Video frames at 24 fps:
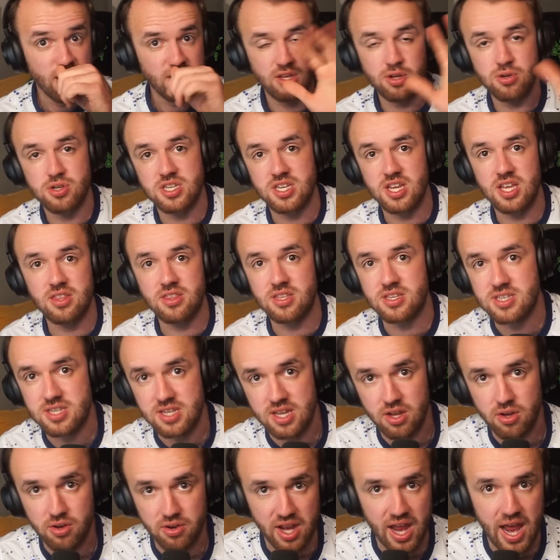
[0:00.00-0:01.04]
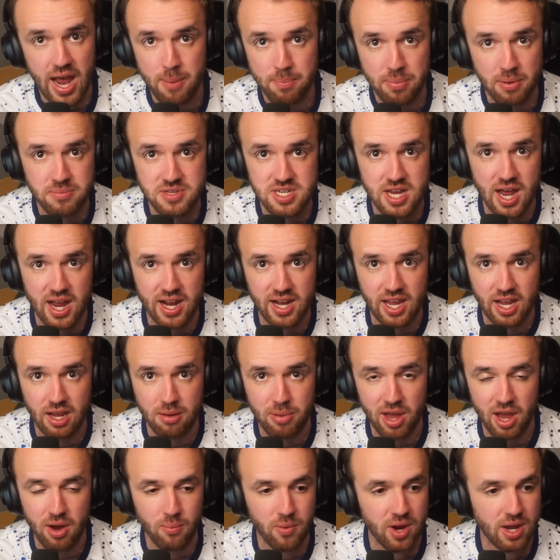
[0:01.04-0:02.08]
You see the skill gap I'm talking
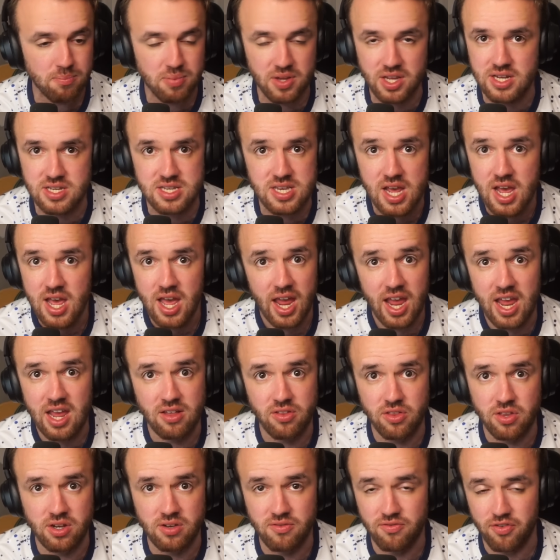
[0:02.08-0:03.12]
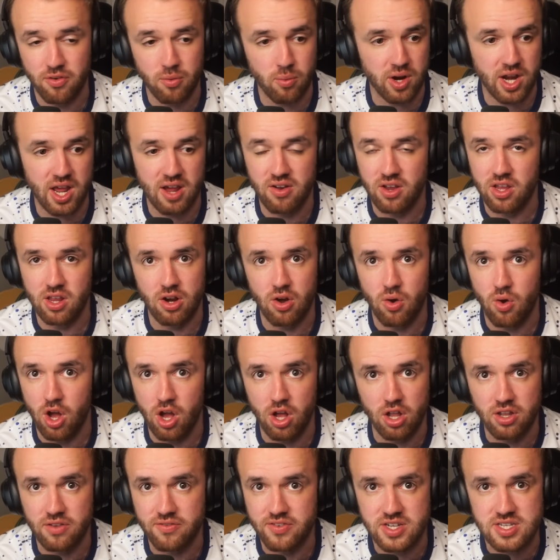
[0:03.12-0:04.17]
about, right? Because England, for whatever,
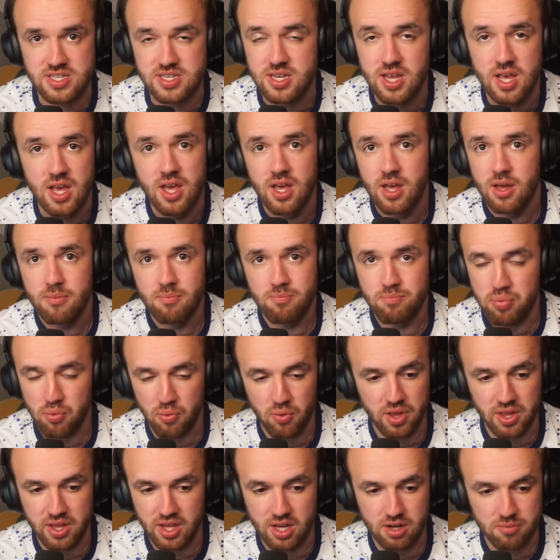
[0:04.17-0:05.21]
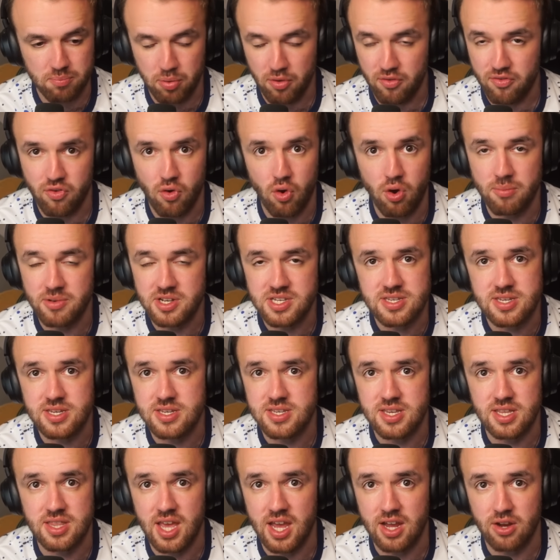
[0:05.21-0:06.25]
all of its brilliant
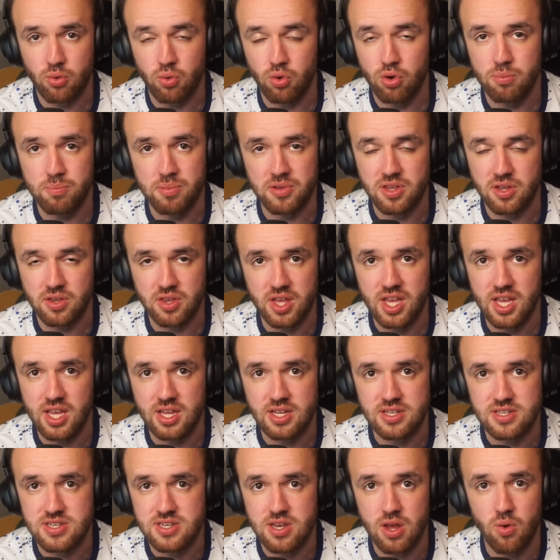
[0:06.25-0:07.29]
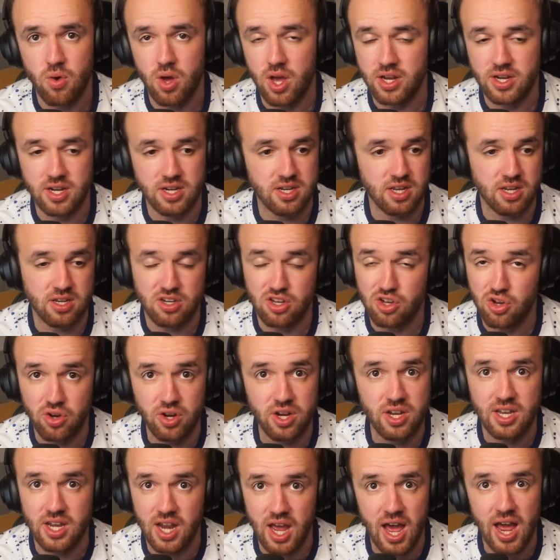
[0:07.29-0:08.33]
performances in that group in the league and so on, it
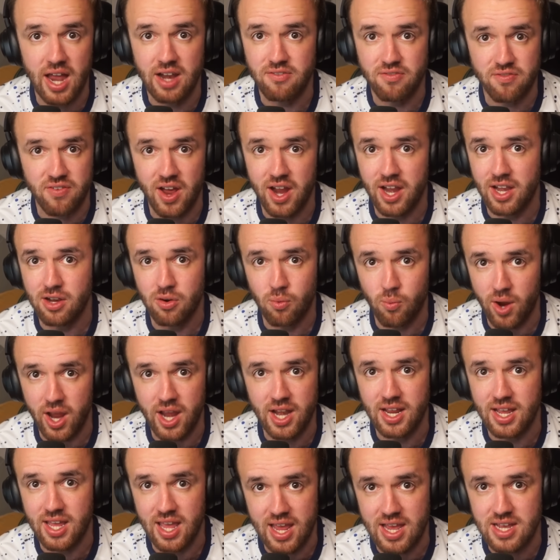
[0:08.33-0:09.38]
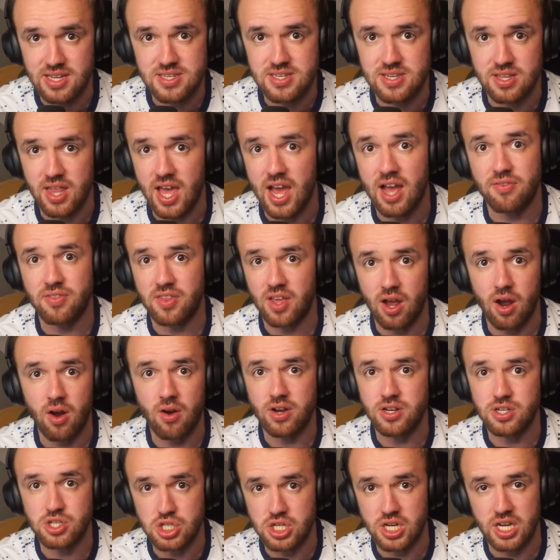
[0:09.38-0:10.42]
could not find a way to cancel out the
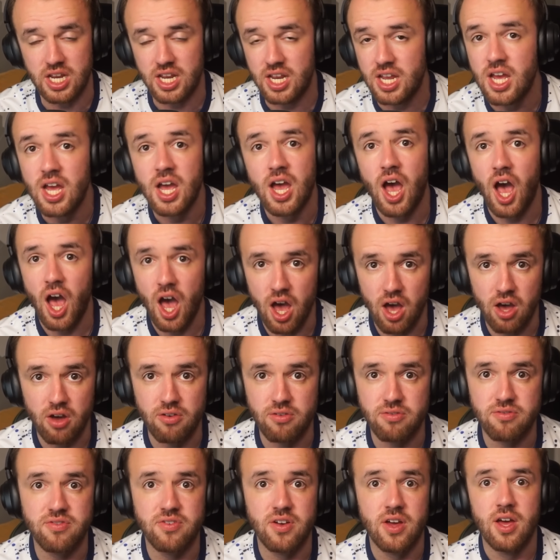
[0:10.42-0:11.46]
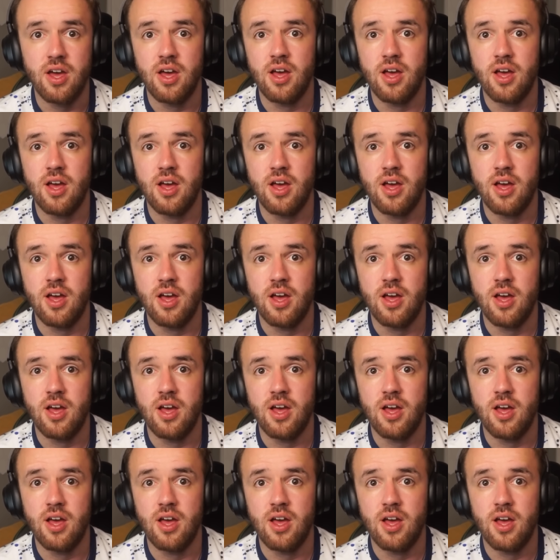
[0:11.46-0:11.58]
RNG of